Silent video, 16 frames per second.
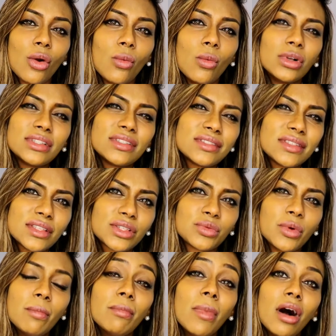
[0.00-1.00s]
What does
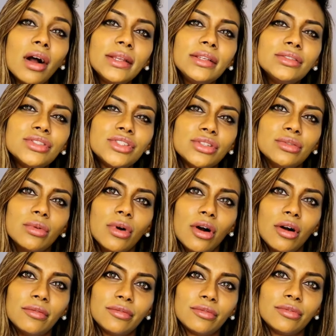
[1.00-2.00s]
this remind you
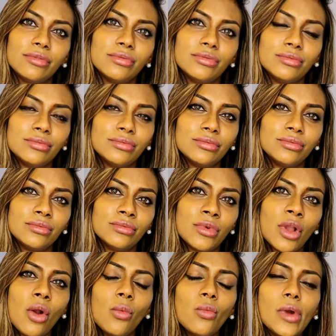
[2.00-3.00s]
of?
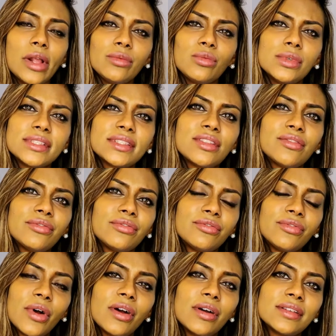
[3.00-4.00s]
When was the
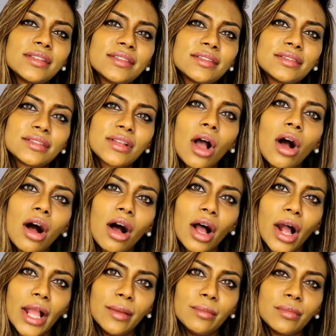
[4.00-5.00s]
first
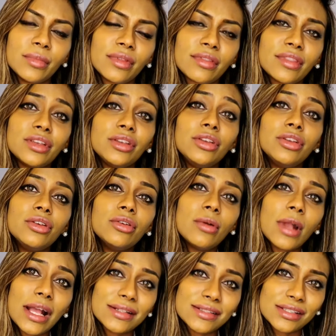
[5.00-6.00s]
time that
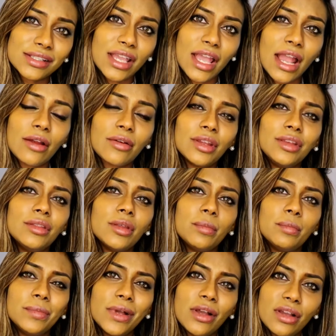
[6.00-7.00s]
you had to carry the
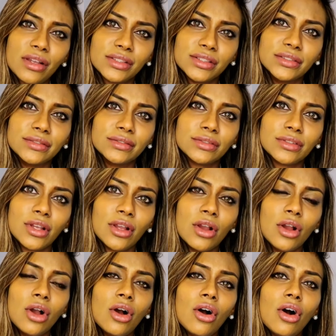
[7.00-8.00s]
burden
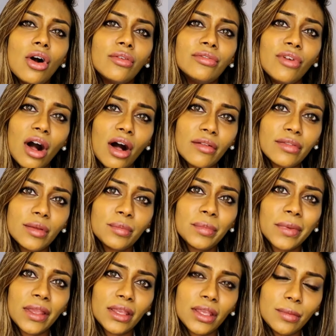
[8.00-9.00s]
of other
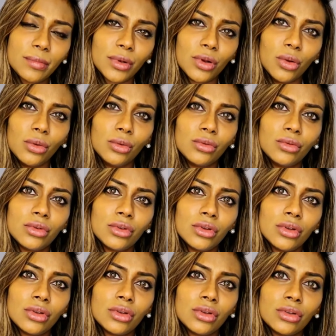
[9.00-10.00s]
people
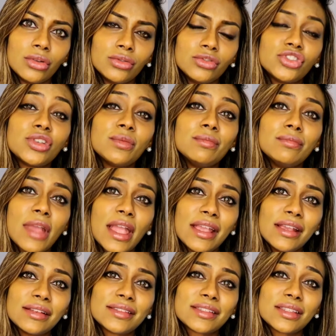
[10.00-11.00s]
to
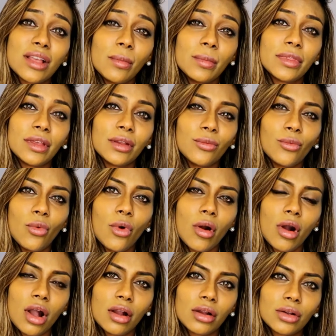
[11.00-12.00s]
make something
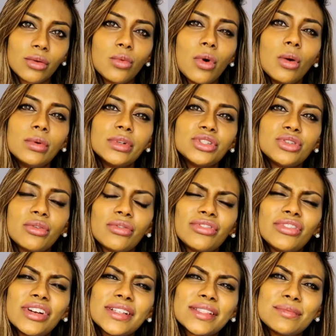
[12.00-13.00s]
work? What was your
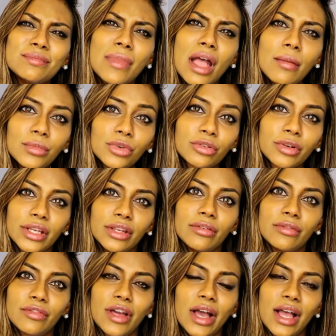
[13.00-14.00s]
first memory
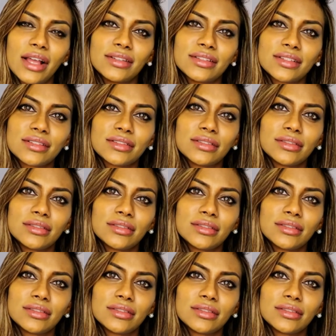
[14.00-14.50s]
of that?